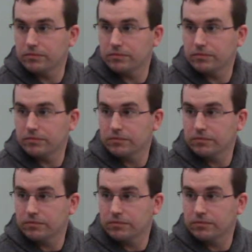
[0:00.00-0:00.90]

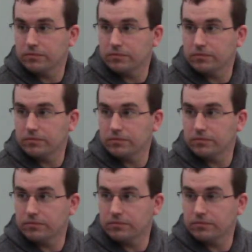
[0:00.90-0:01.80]

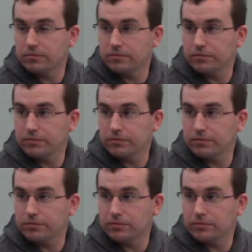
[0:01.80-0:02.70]

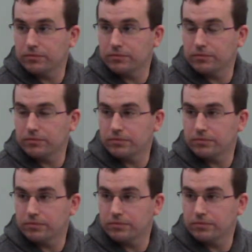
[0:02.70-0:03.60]

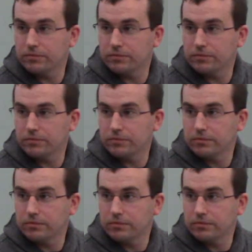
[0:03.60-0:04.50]

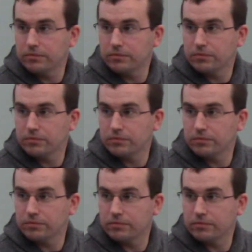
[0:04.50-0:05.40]

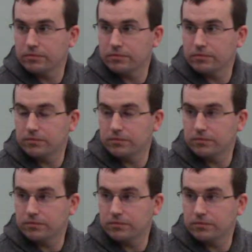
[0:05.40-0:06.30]

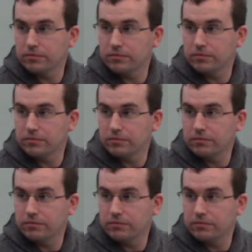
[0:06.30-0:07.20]

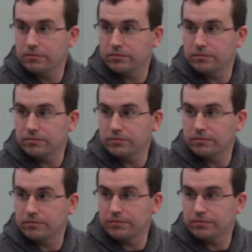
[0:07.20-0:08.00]
(not speaking)